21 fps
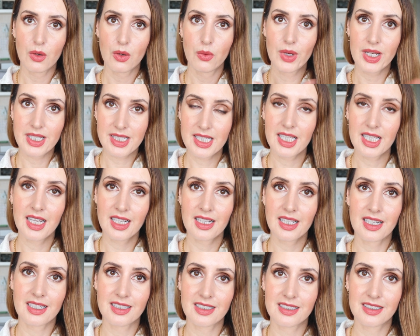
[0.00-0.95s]
We are seeing
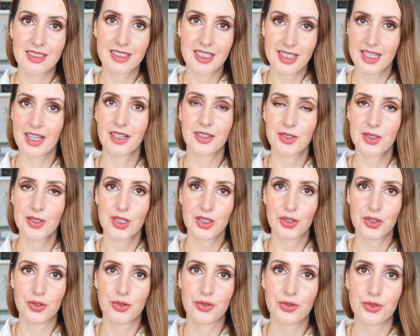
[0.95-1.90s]
that designers
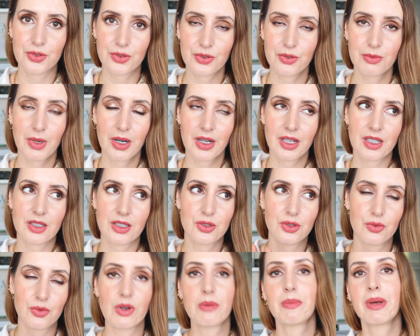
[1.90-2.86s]
continue to market
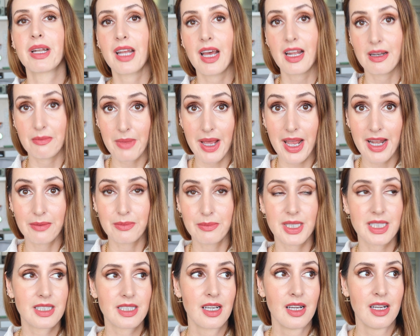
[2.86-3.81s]
to women and men,
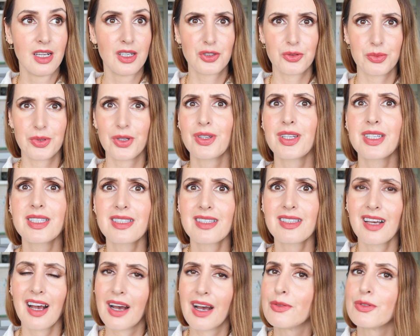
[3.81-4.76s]
but to be
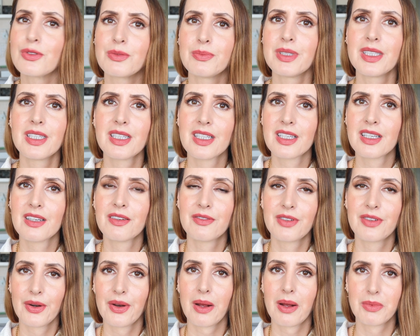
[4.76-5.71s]
honest, I would be
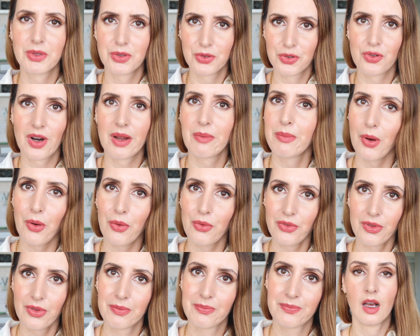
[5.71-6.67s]
very happy to try
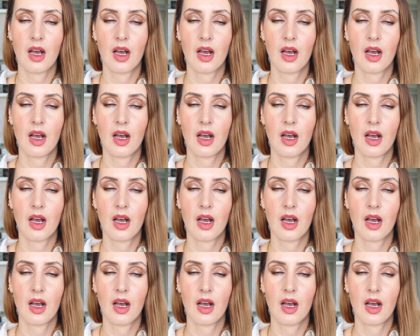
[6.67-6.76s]
both.